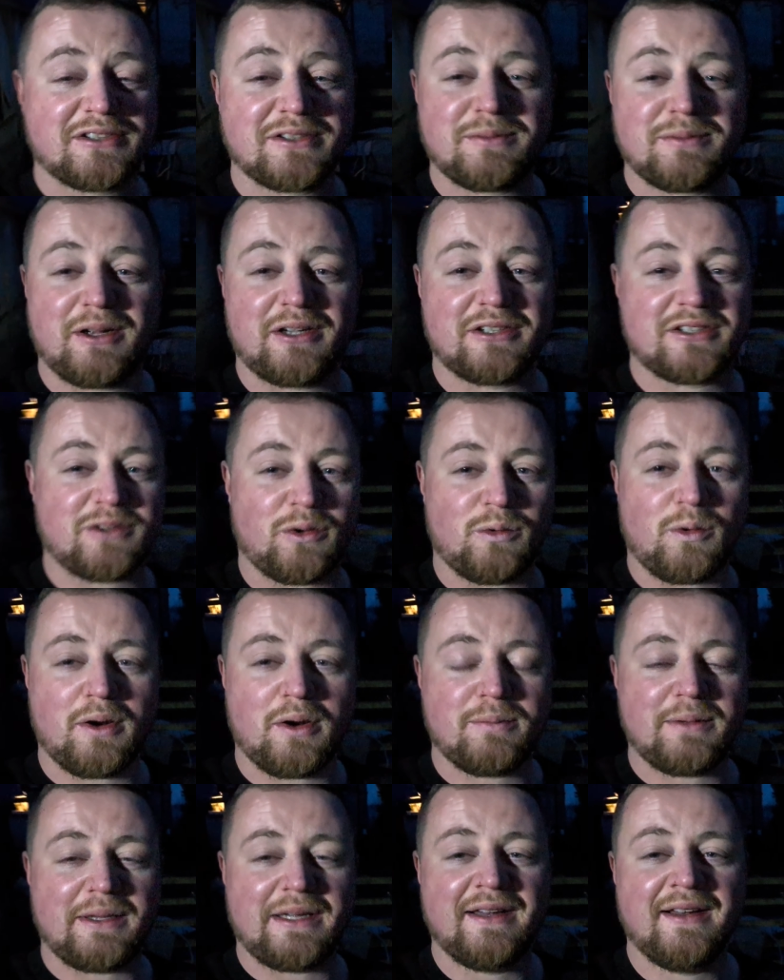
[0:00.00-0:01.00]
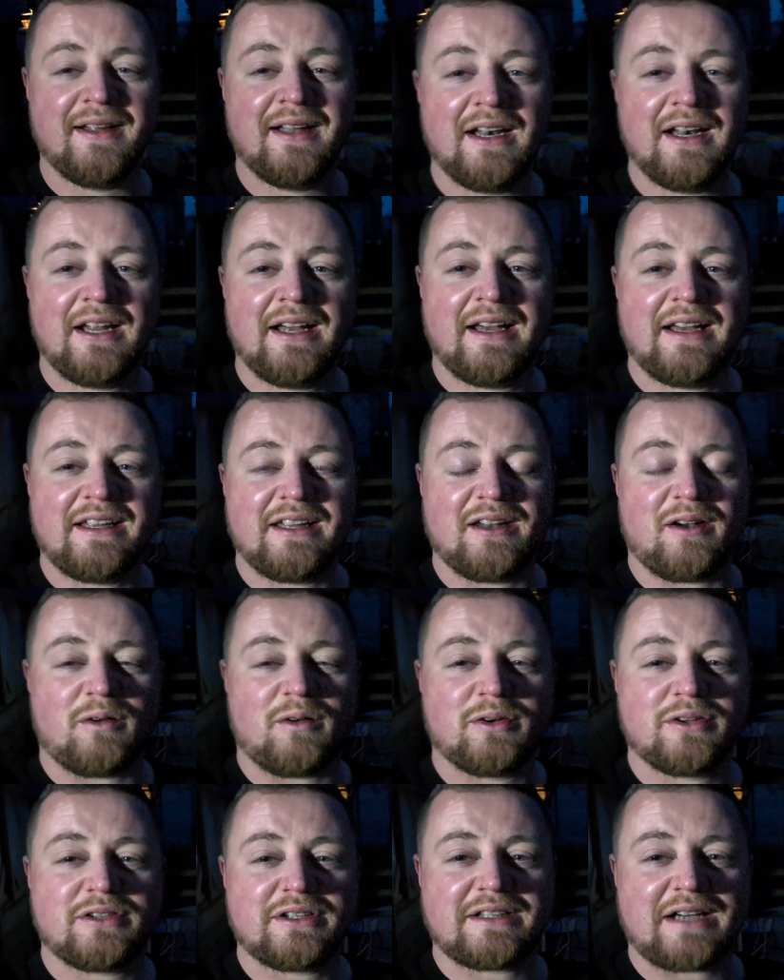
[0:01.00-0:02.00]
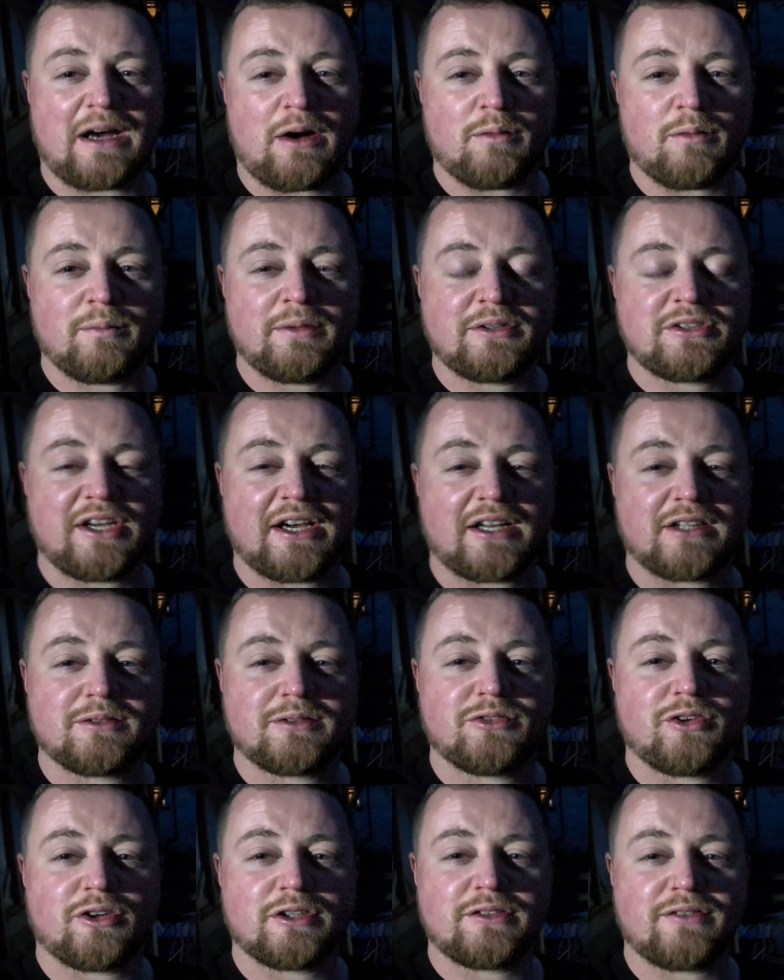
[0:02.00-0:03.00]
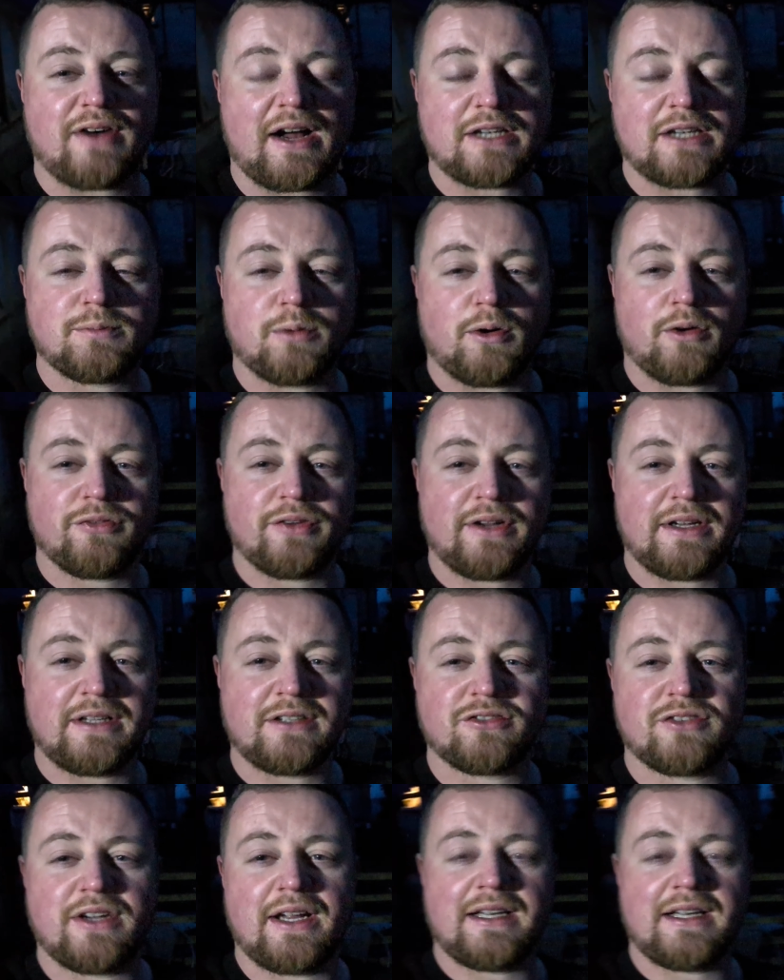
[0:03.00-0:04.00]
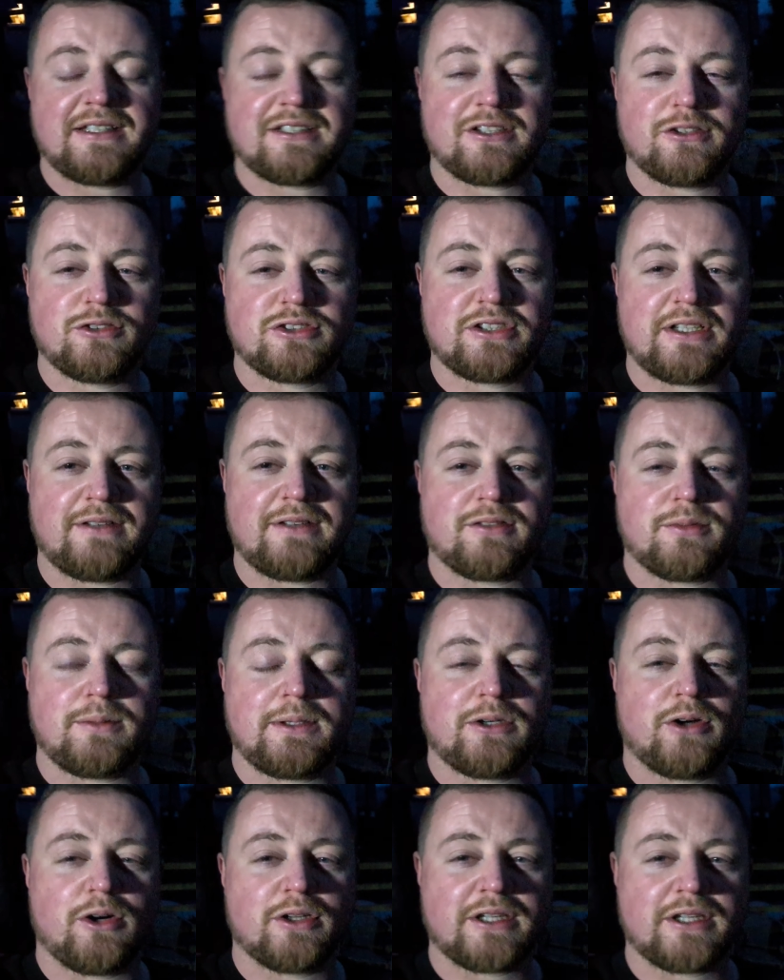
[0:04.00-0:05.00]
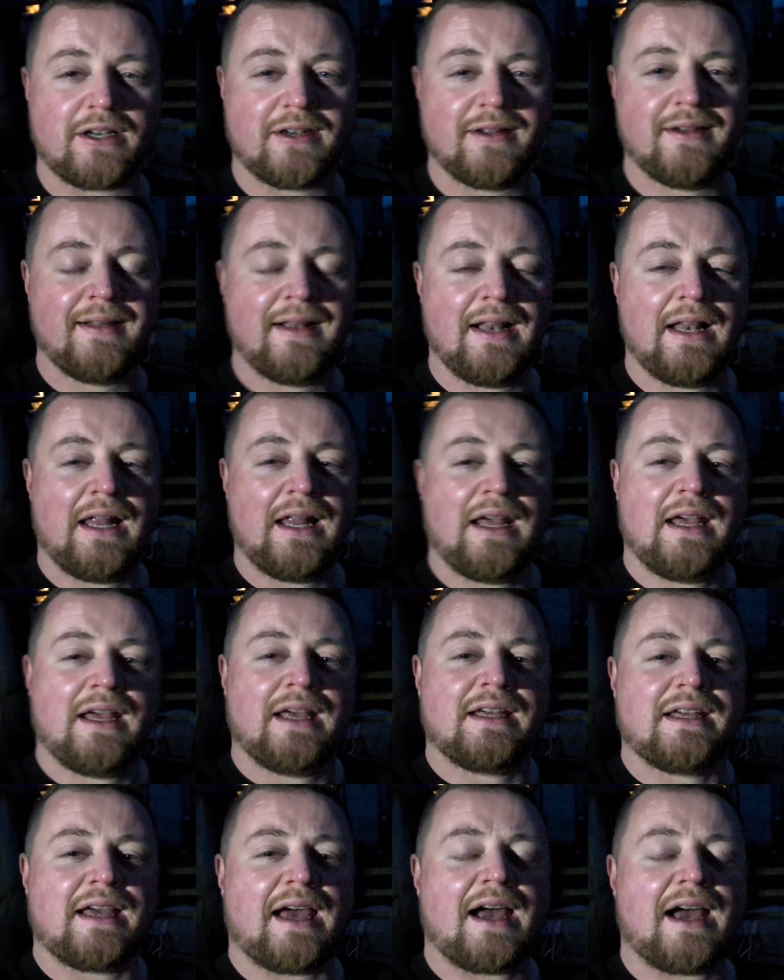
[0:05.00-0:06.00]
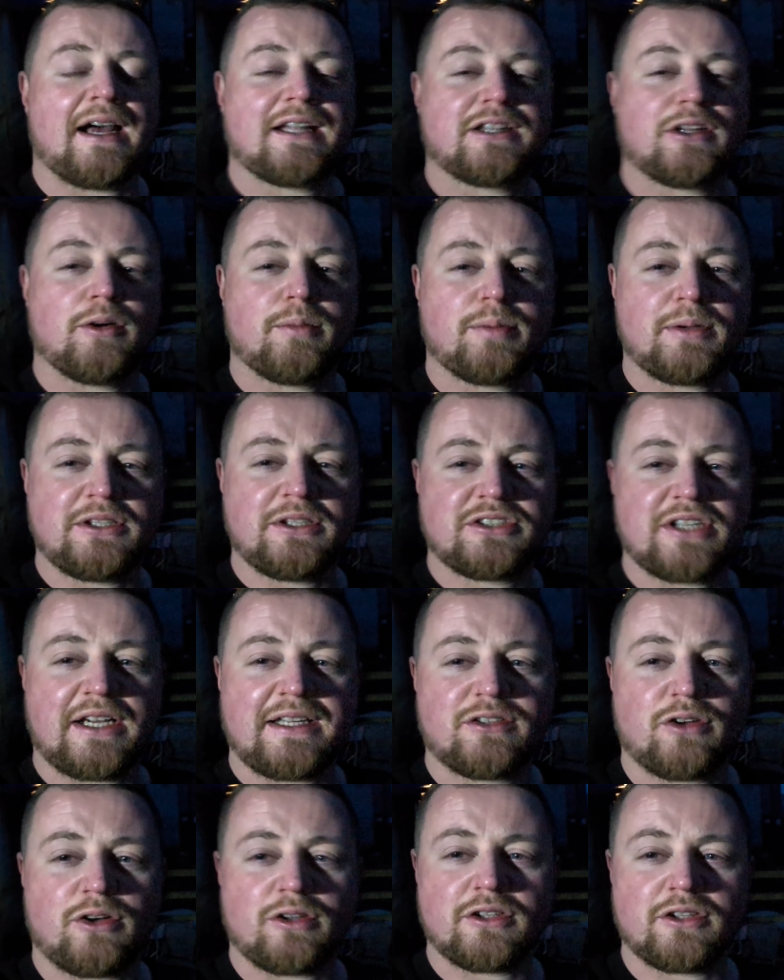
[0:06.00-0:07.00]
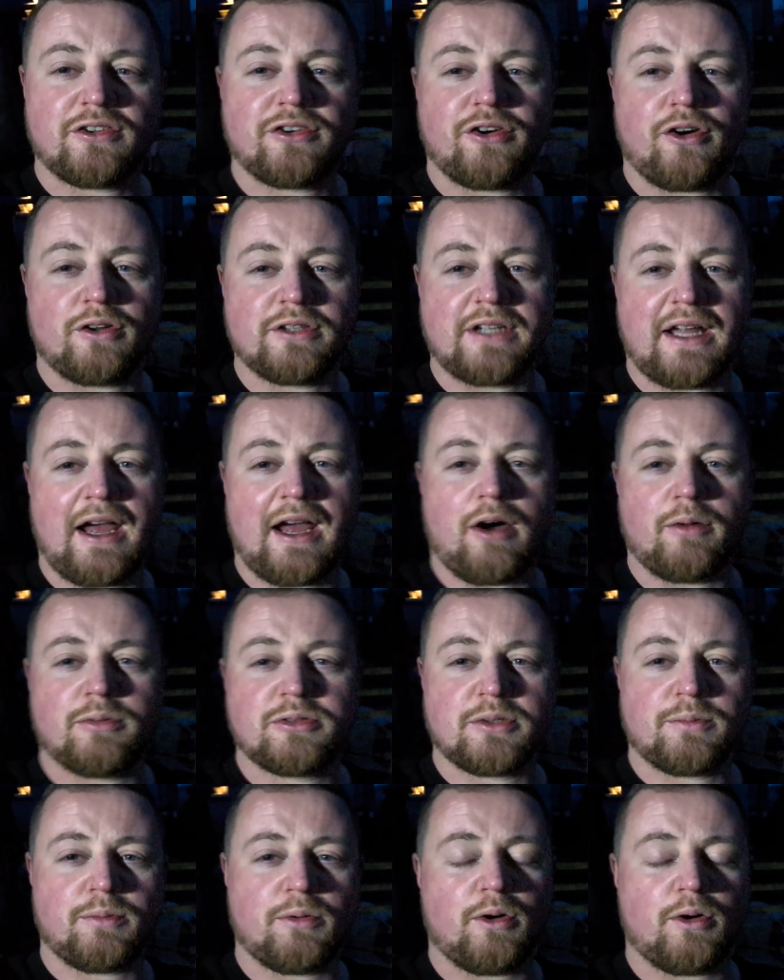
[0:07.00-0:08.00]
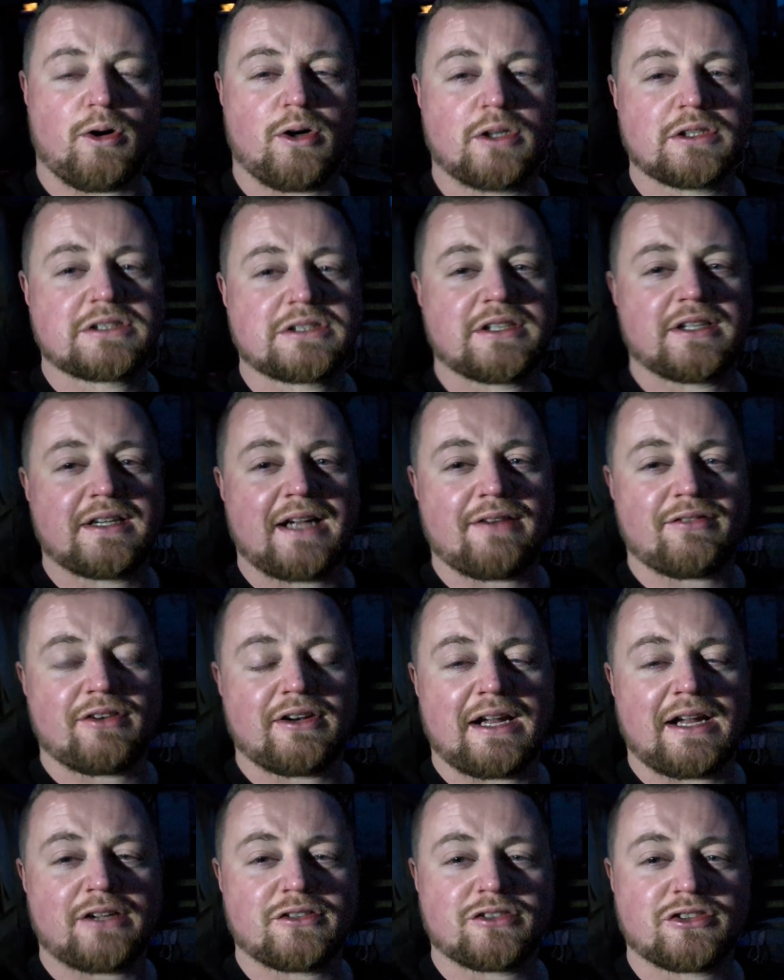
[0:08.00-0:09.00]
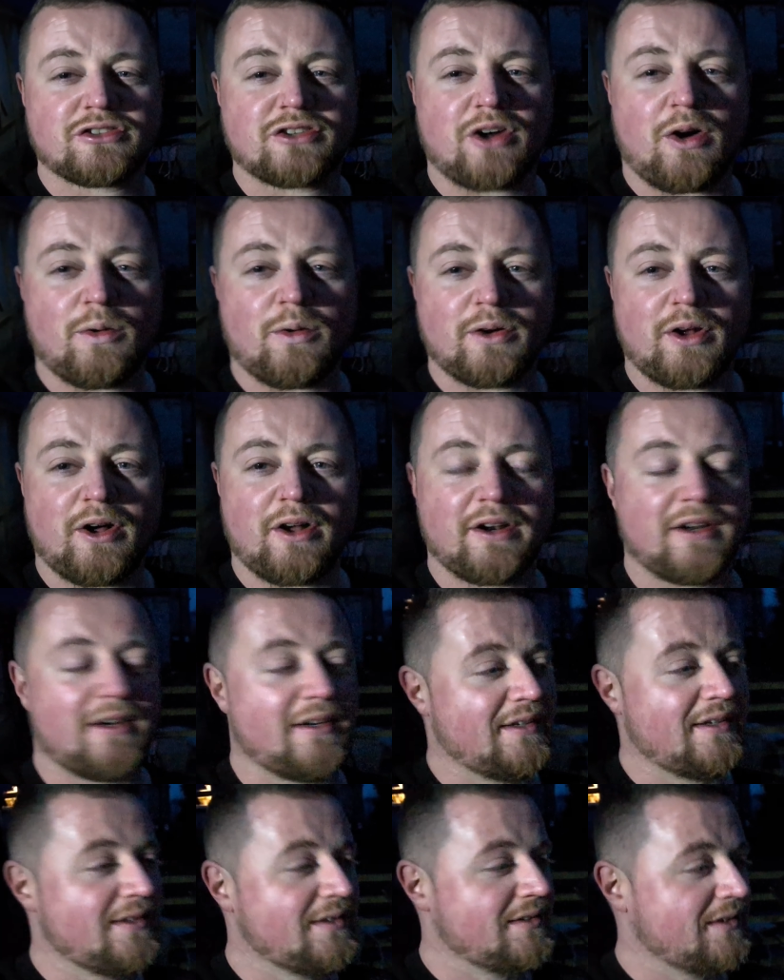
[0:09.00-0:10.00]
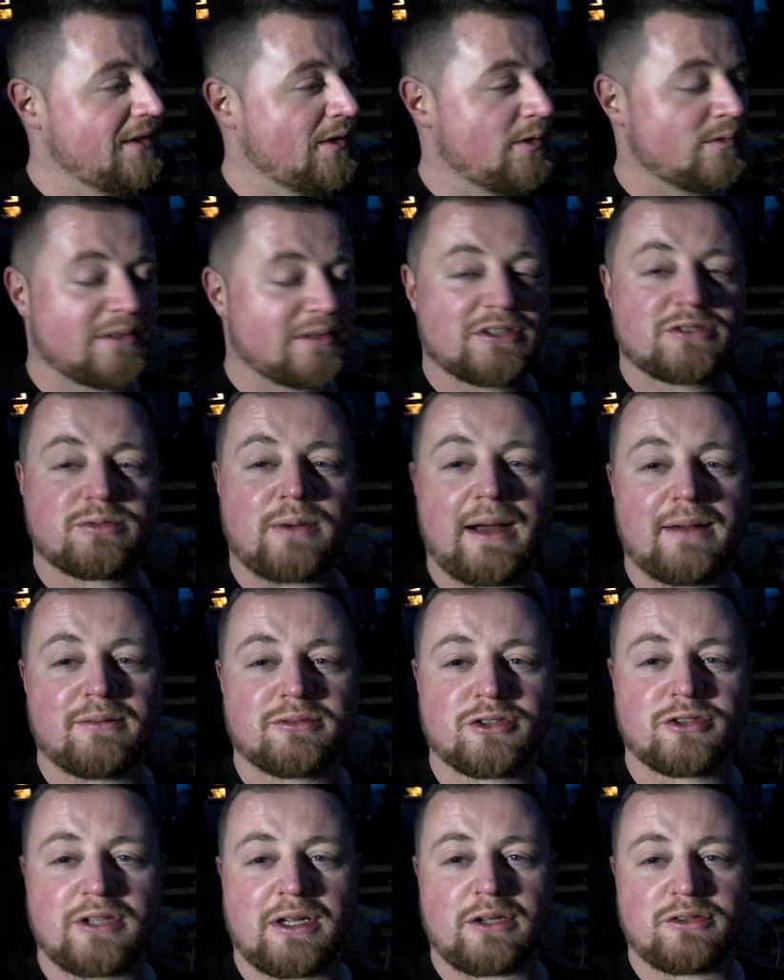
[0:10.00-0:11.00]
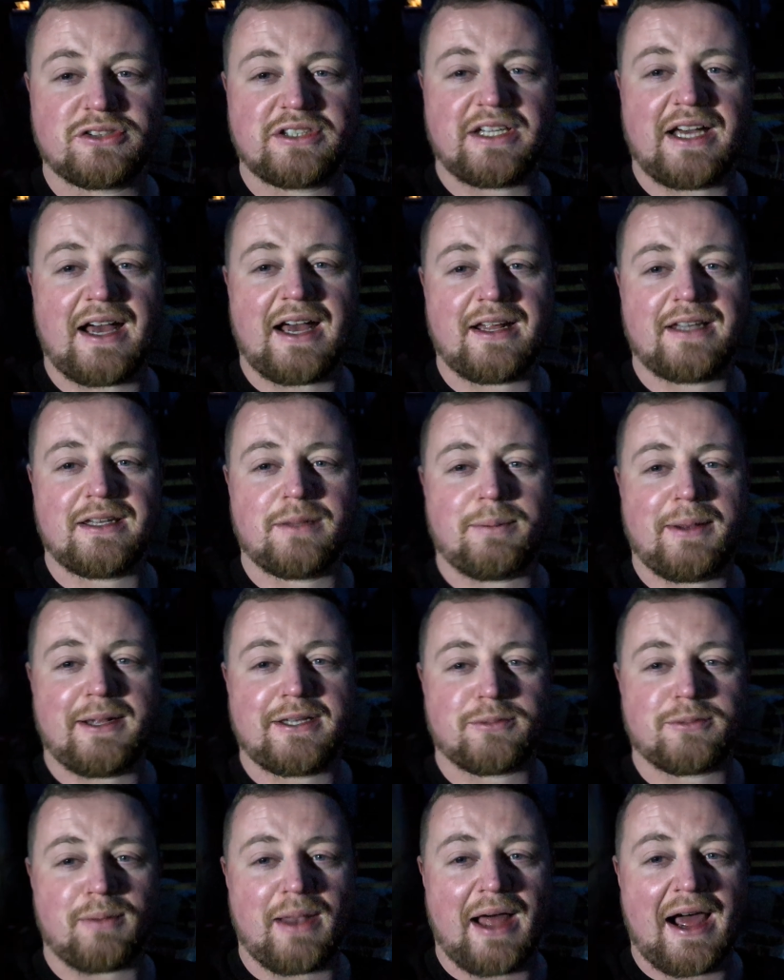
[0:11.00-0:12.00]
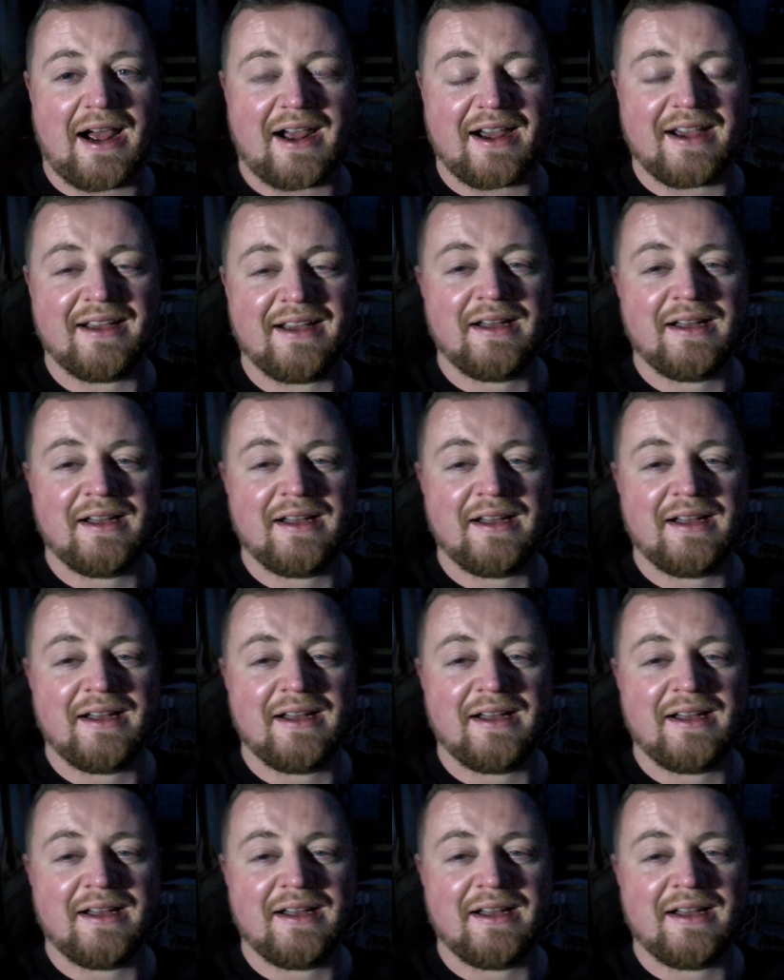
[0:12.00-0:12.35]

To be honest, I don't want to be, you know, counting my chickens before they hatch, but things really do seem to be good. And yeah, I do appreciate all the help, support and everything else that's going on, and you know, this is why I'm stood out here in the pitch black